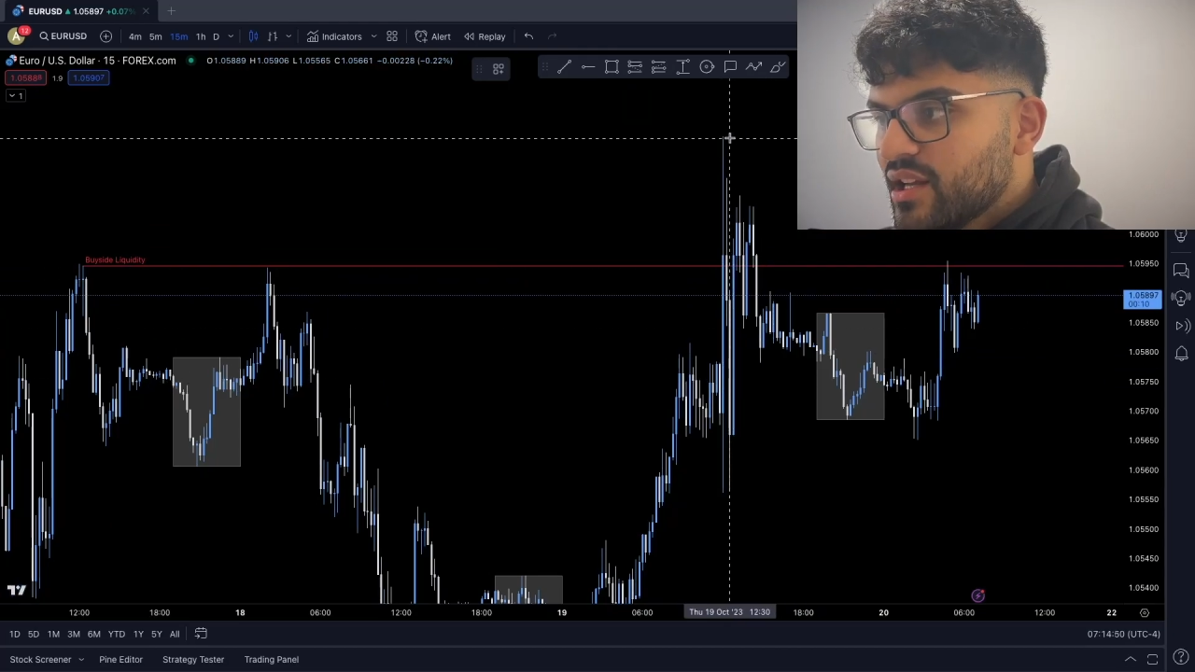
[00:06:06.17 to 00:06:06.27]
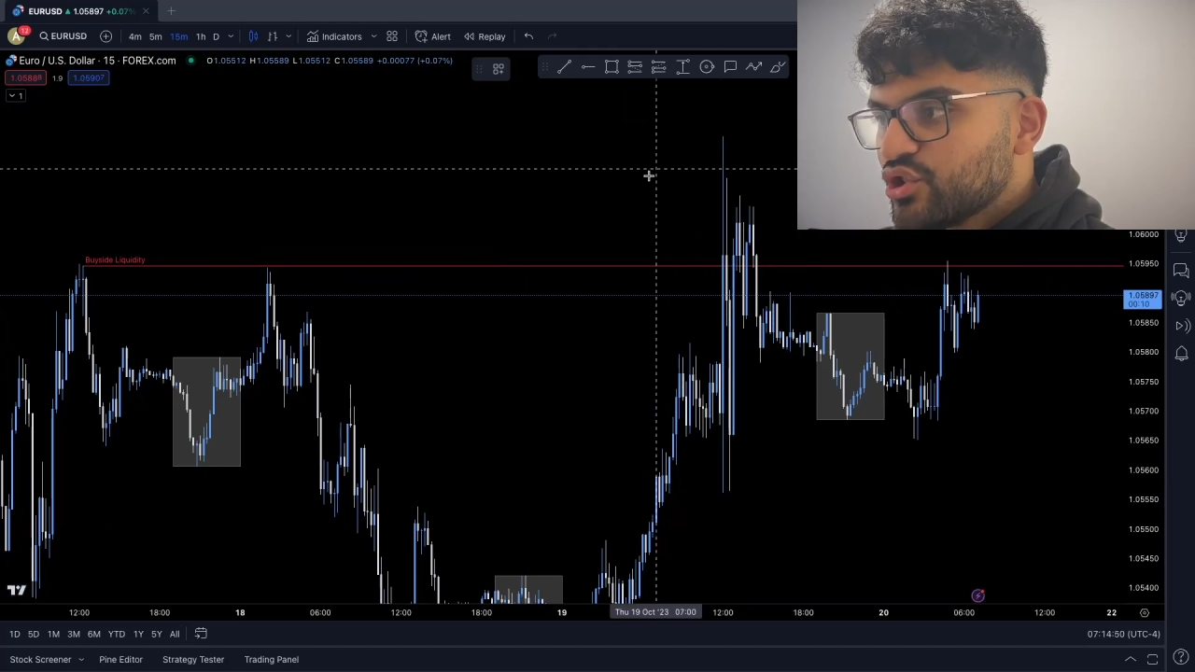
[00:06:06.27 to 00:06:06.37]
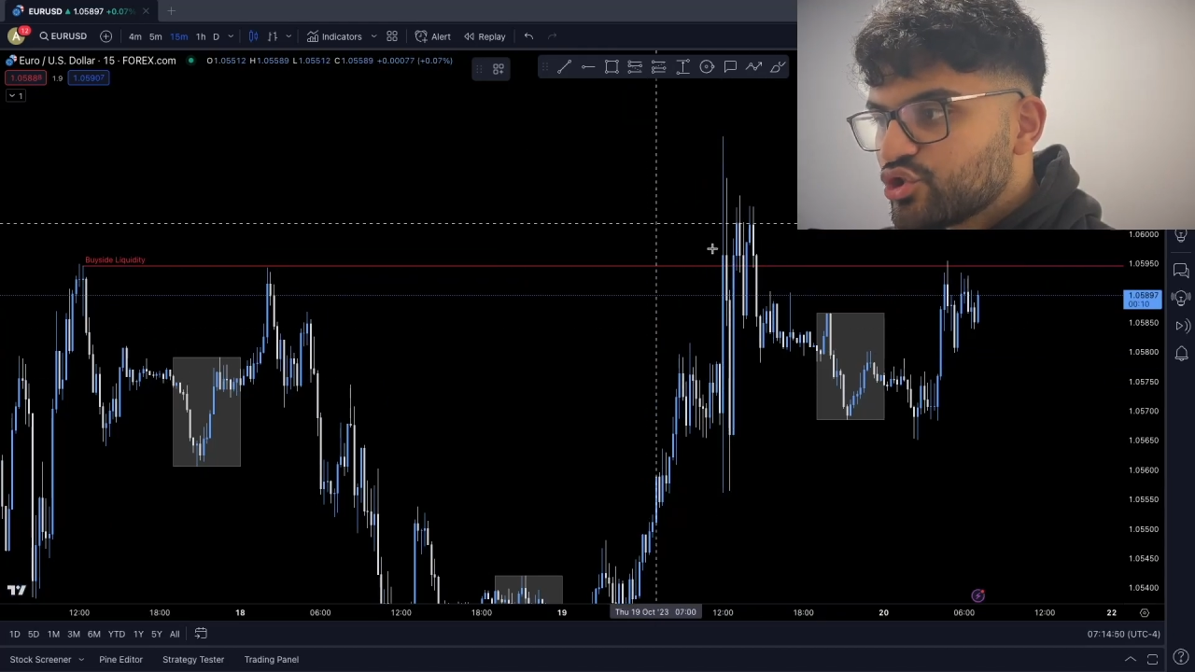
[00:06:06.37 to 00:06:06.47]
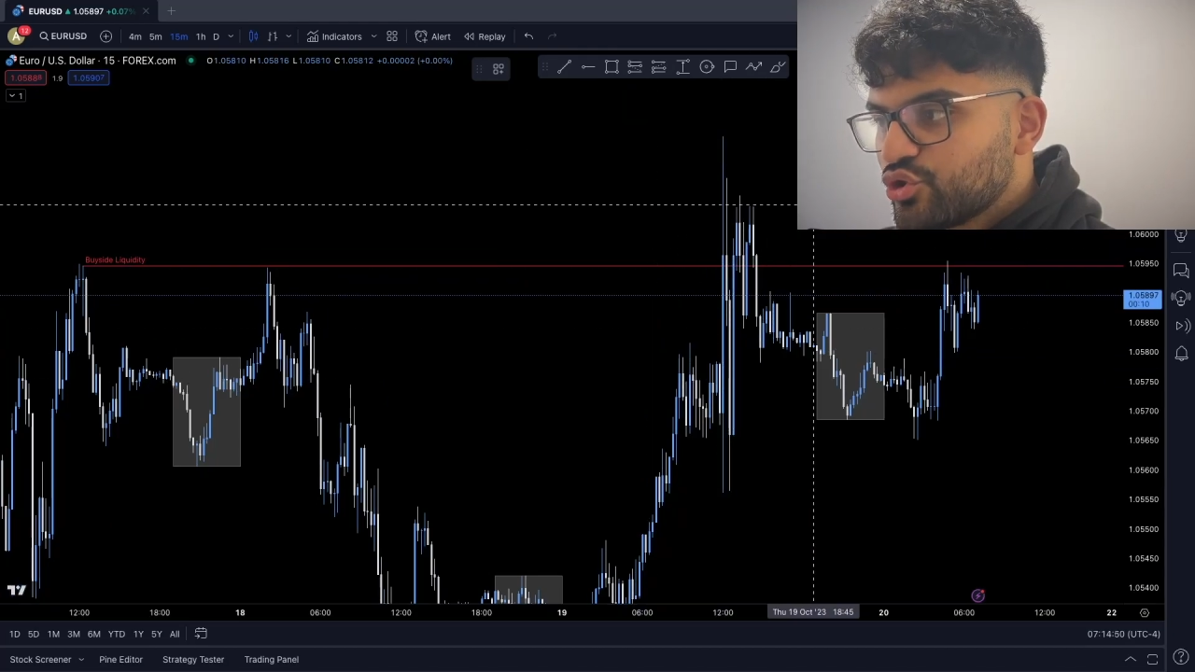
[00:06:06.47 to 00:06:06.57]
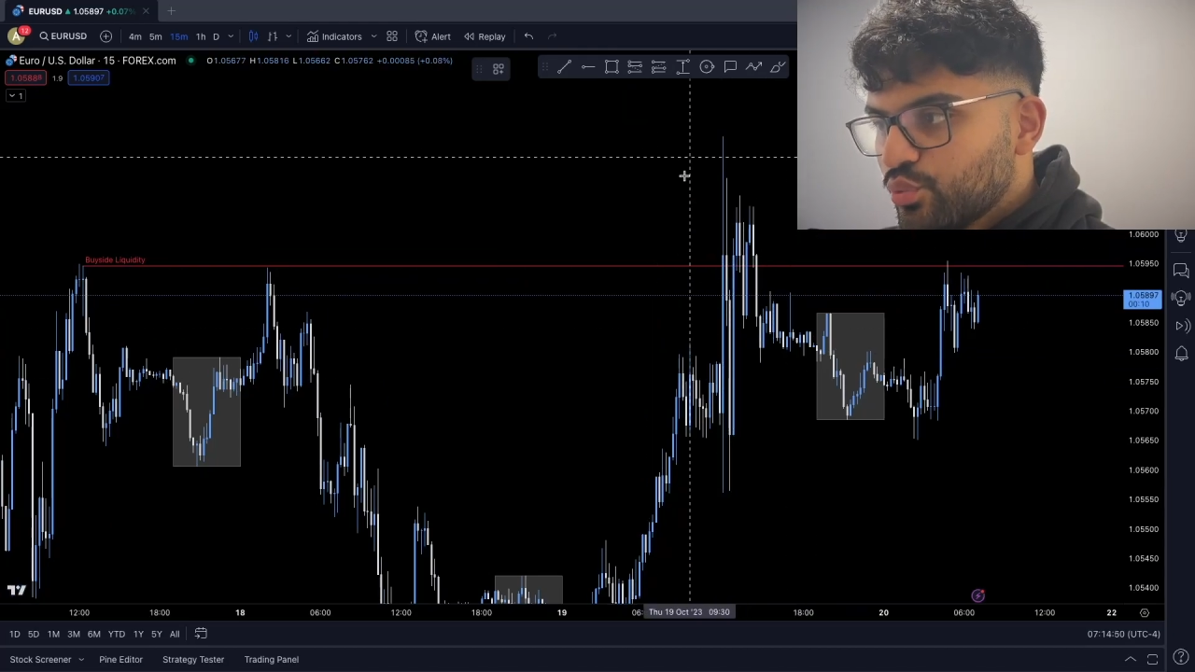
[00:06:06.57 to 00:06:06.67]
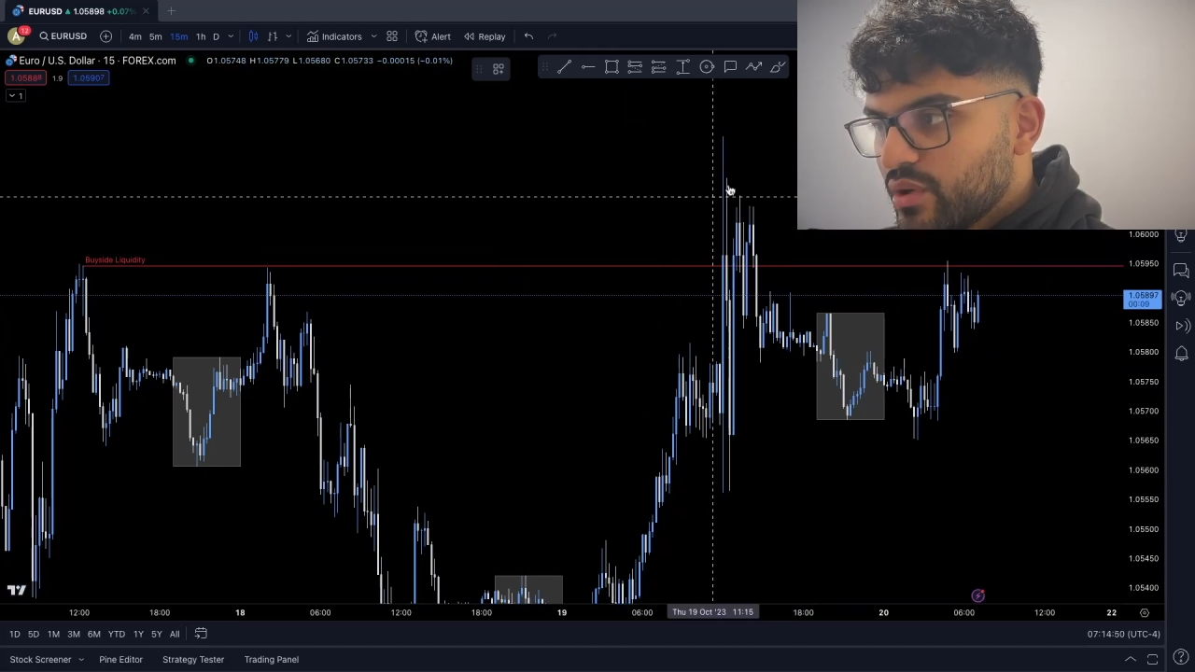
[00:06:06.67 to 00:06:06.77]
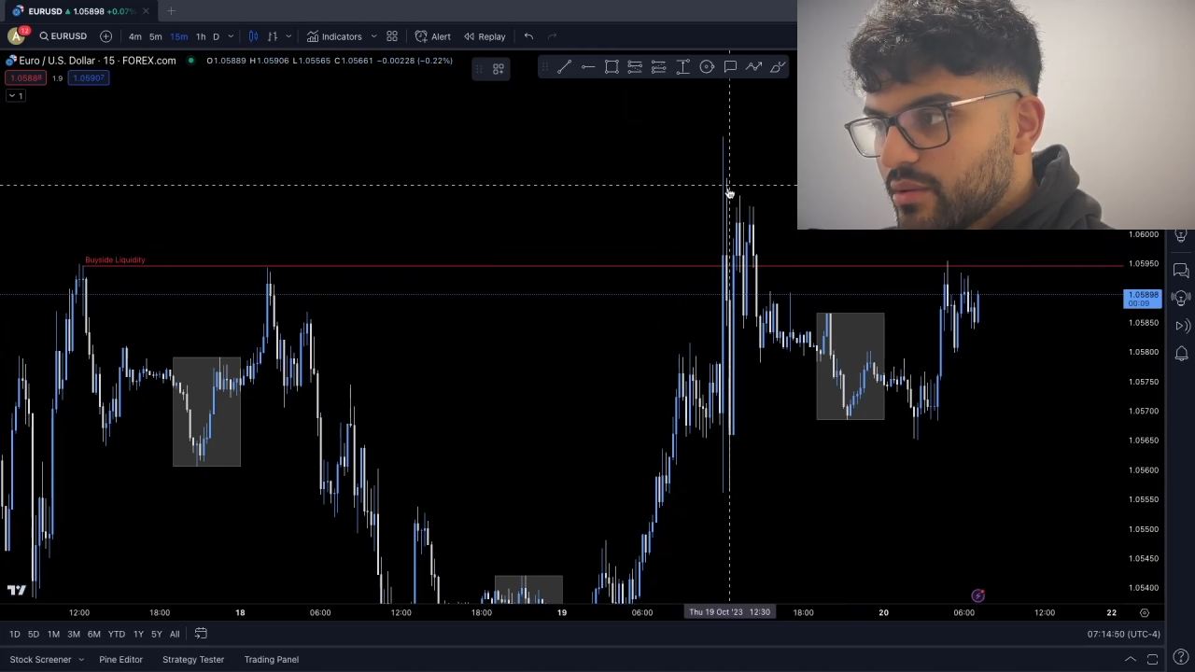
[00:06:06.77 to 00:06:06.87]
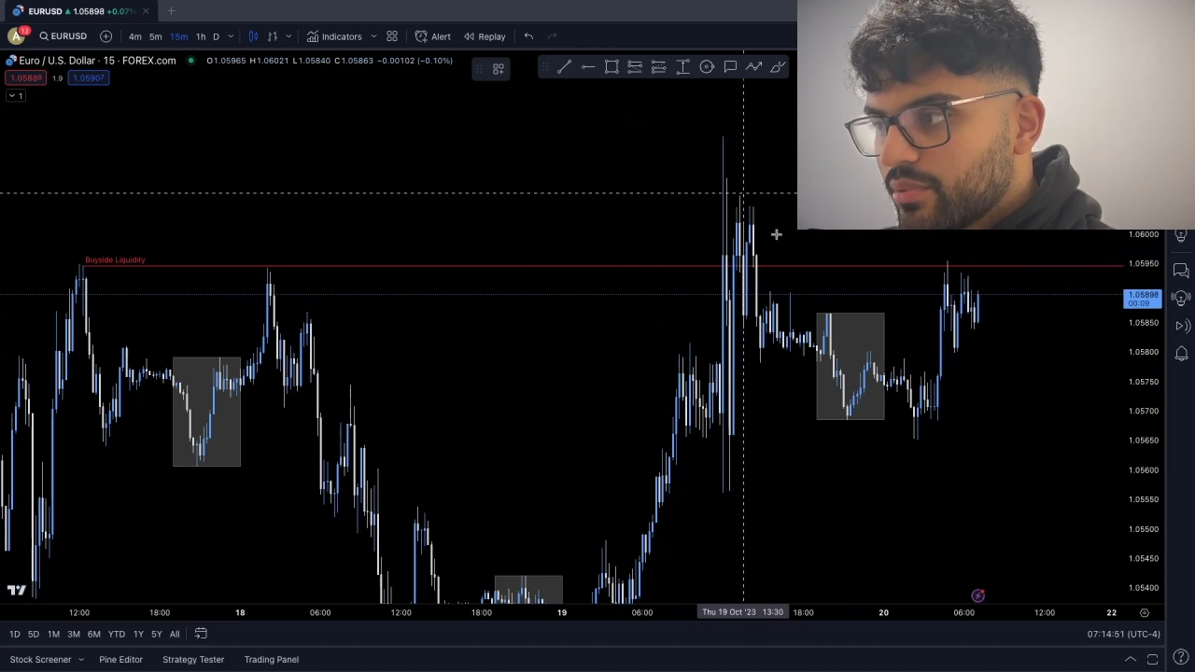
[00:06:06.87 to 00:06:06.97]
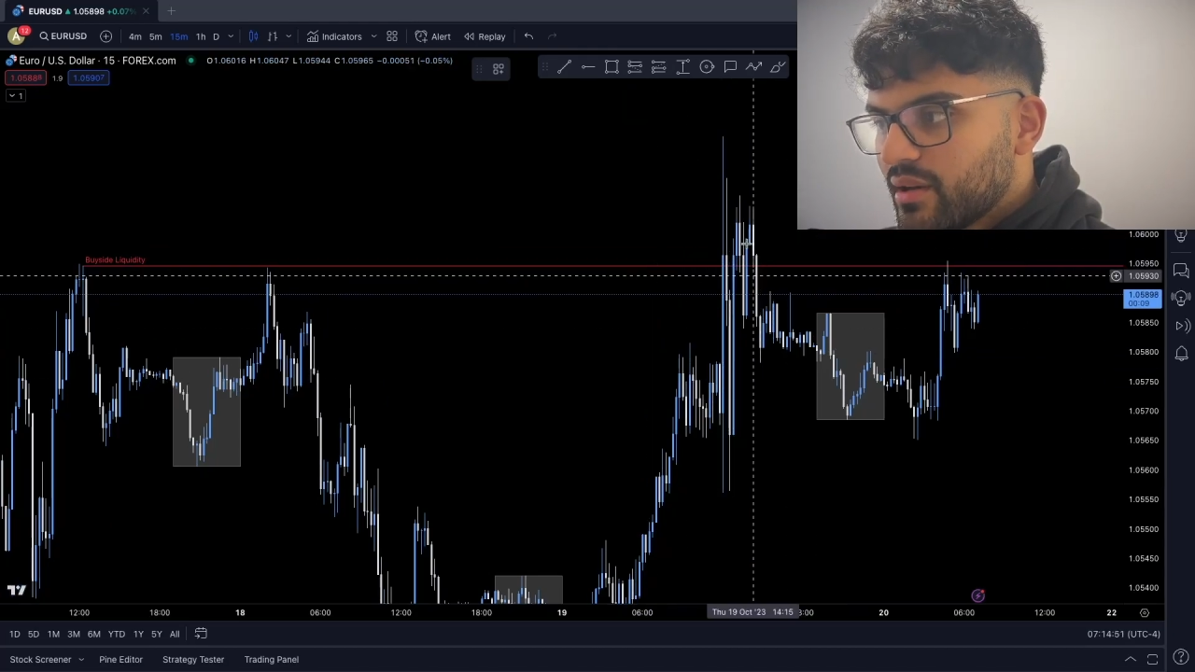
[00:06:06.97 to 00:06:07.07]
sweep,